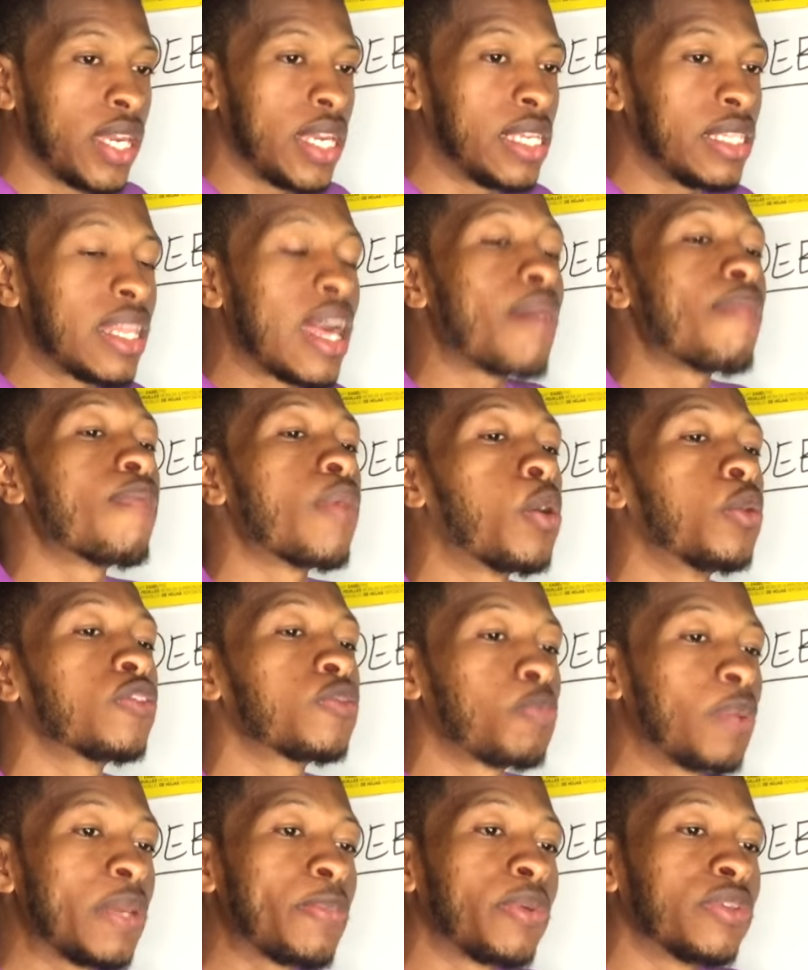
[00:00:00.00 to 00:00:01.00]
thing that
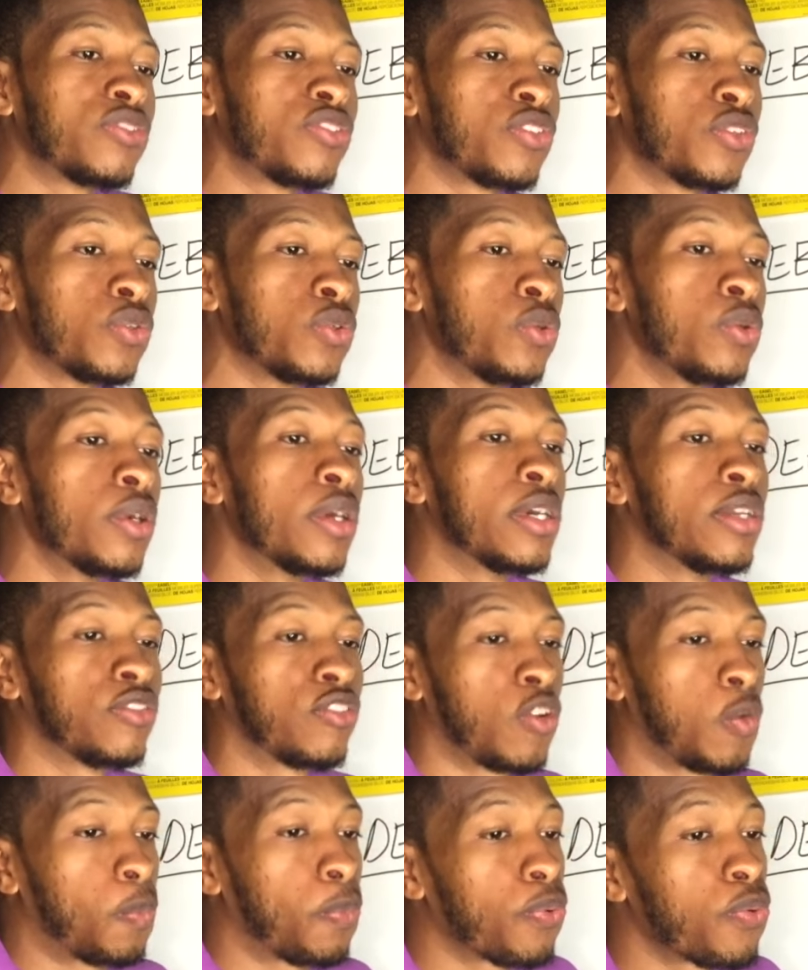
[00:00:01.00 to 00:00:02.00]
most people do
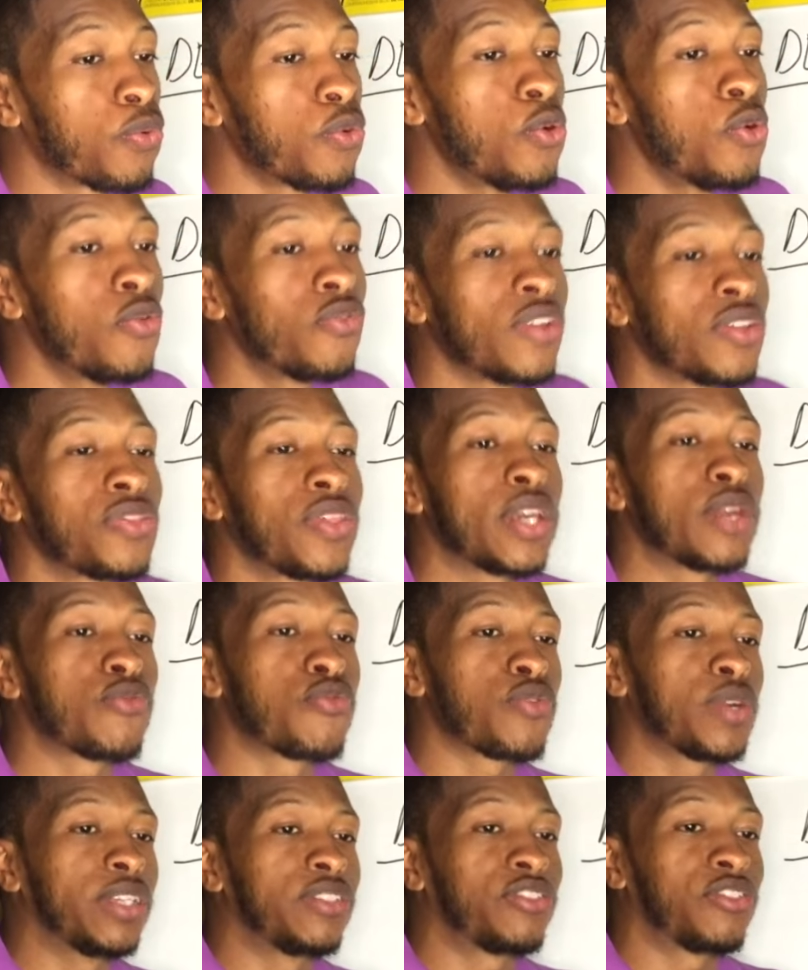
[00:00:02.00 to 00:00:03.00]
to prove that
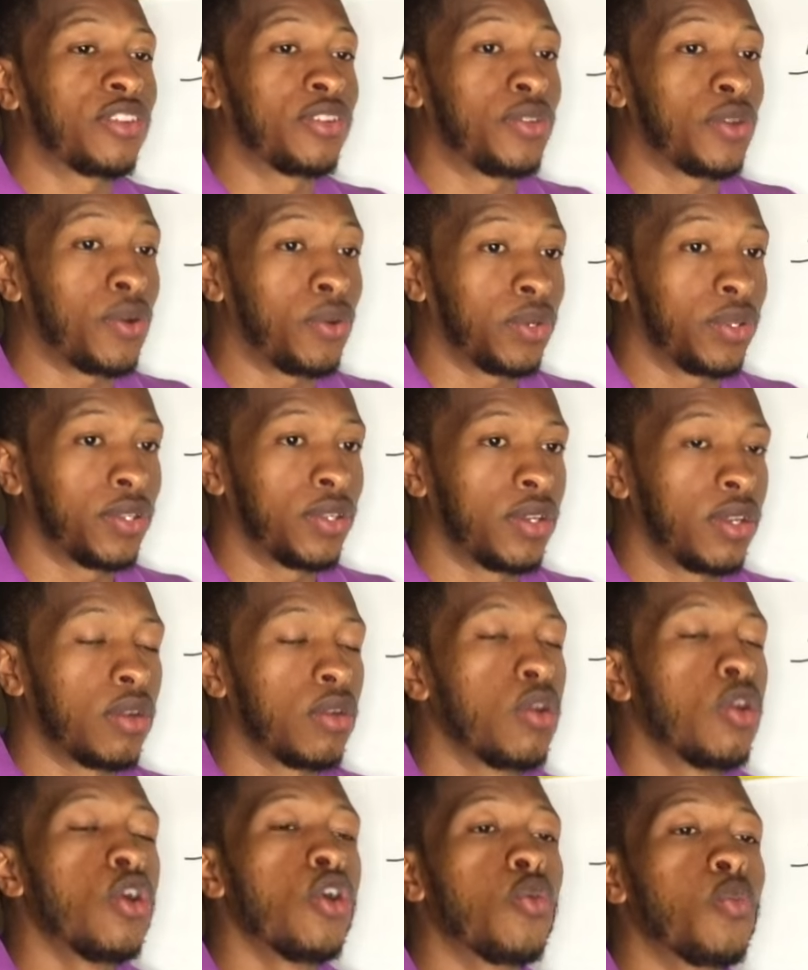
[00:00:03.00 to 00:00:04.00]
they've reached adulthood?
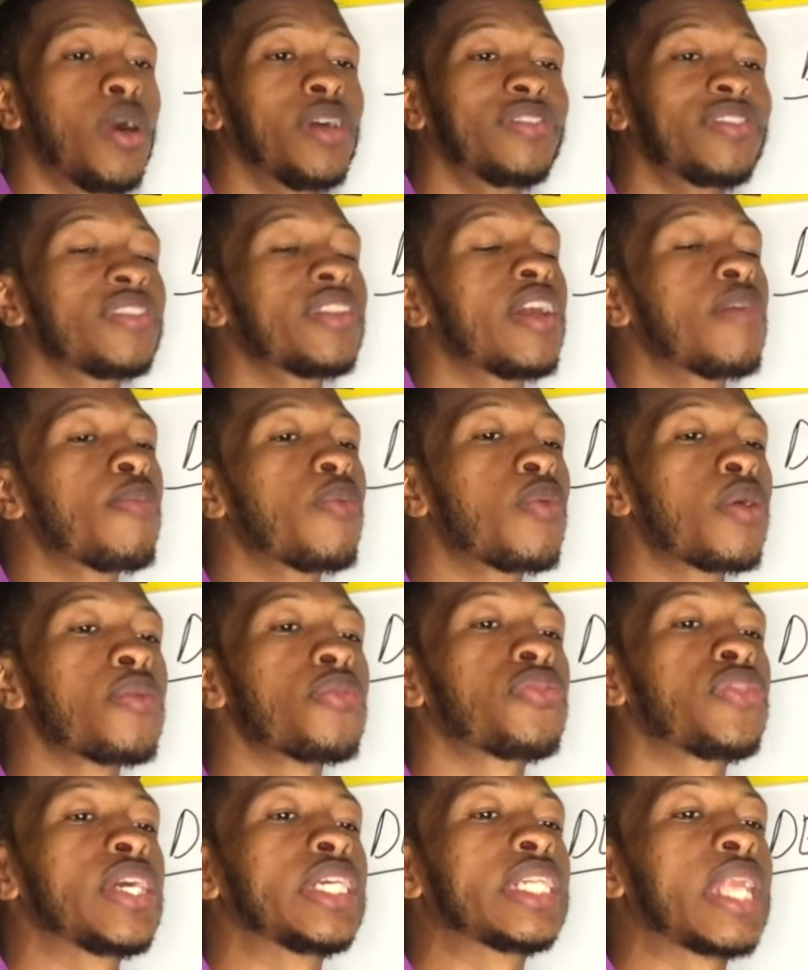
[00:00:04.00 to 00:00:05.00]
What's the
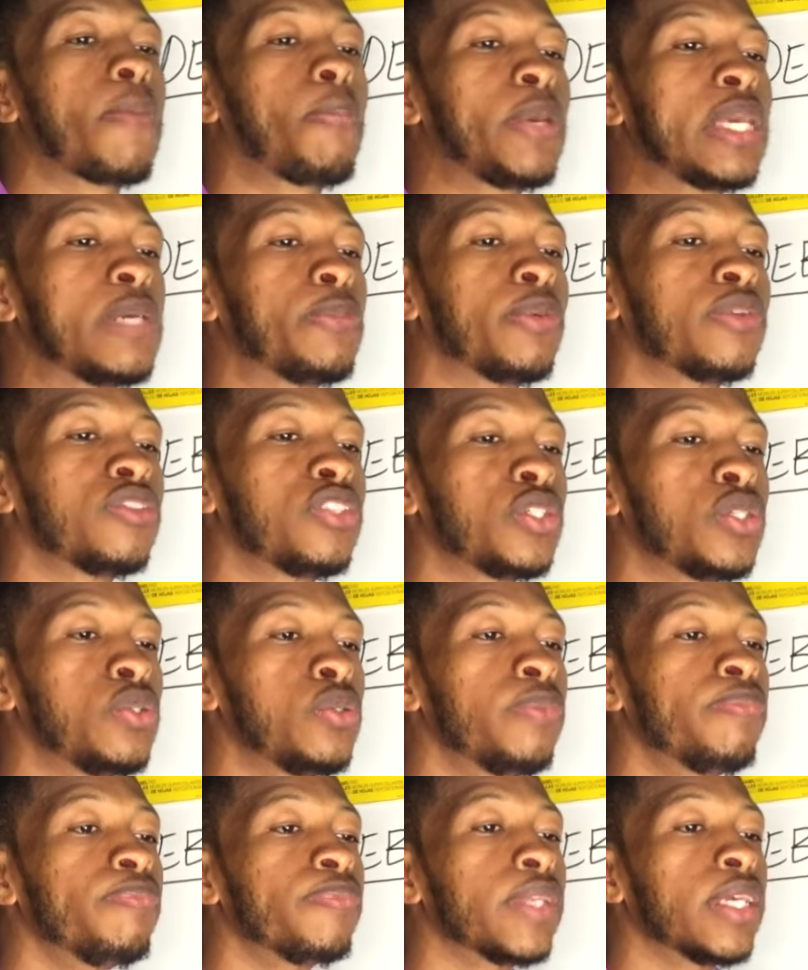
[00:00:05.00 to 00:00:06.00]
#1 thing that people
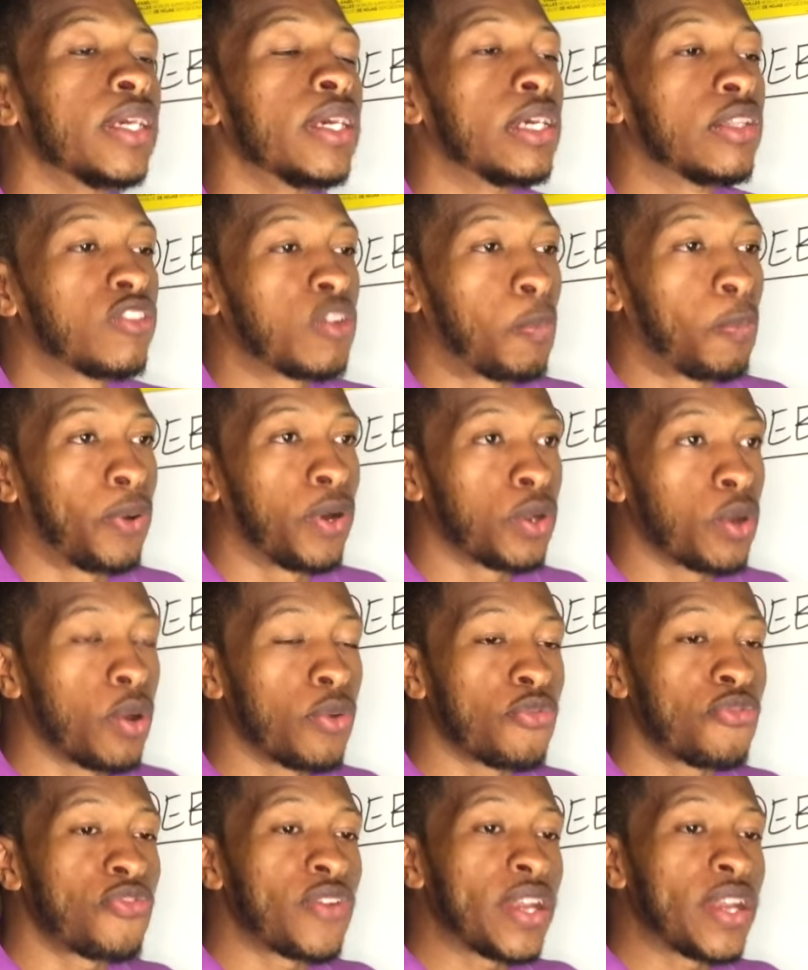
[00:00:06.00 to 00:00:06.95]
do to put on